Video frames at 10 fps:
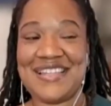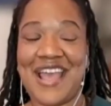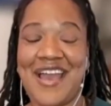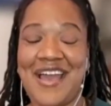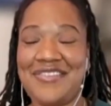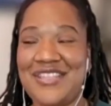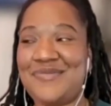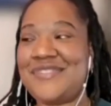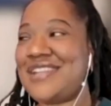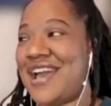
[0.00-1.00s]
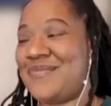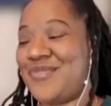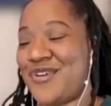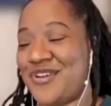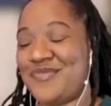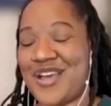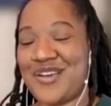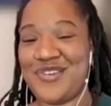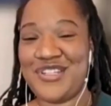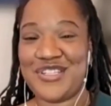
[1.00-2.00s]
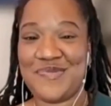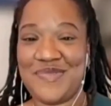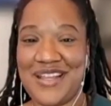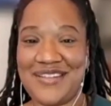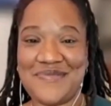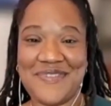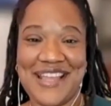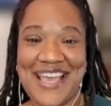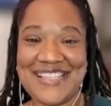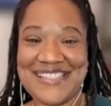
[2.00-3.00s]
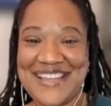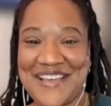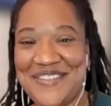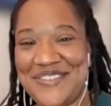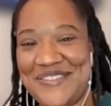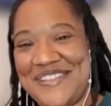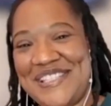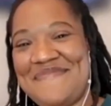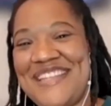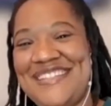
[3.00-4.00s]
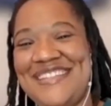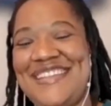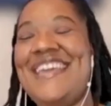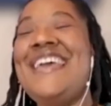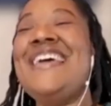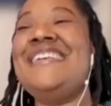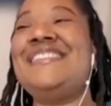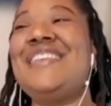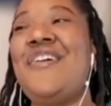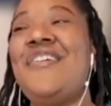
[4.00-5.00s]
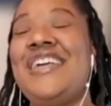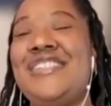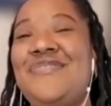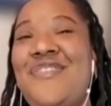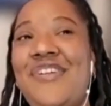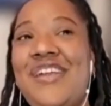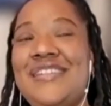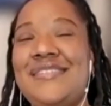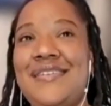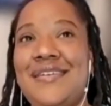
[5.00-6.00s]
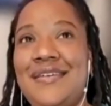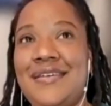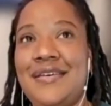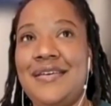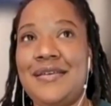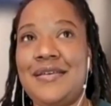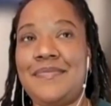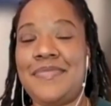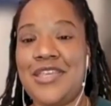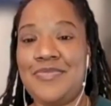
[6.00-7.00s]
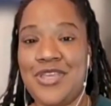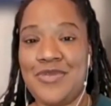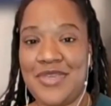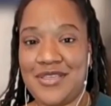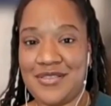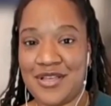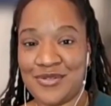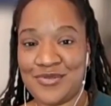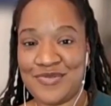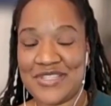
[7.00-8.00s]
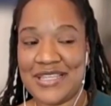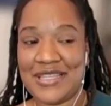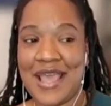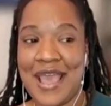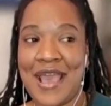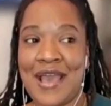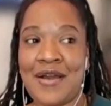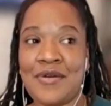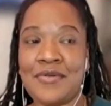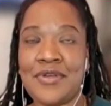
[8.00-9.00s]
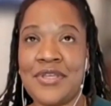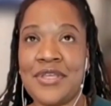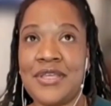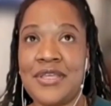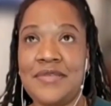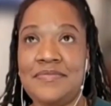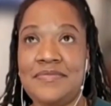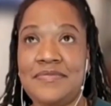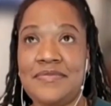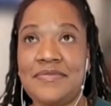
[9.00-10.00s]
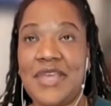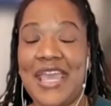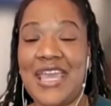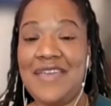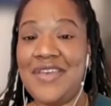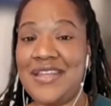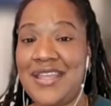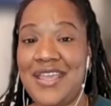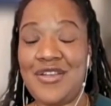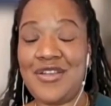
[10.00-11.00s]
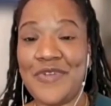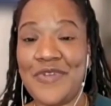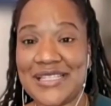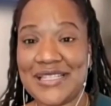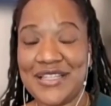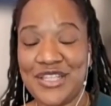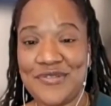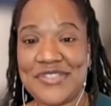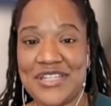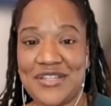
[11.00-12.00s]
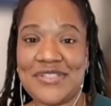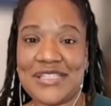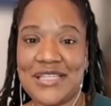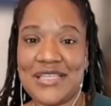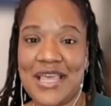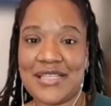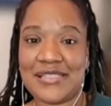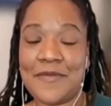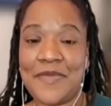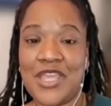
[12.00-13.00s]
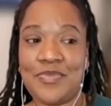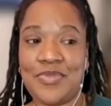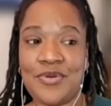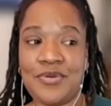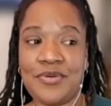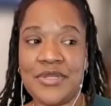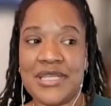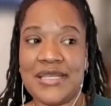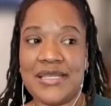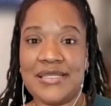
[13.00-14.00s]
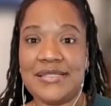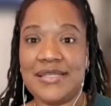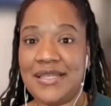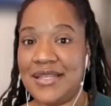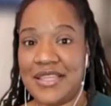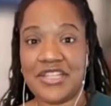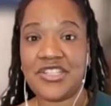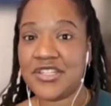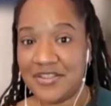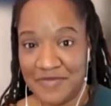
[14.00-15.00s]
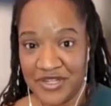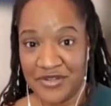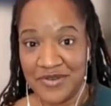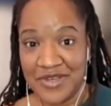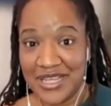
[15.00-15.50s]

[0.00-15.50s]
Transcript: Now, this was not part of my questions, but I do want to ask. But you just mentioned it. So, as far as the PPP loans and how even here recently, you still see that some people did it that shouldn't have been doing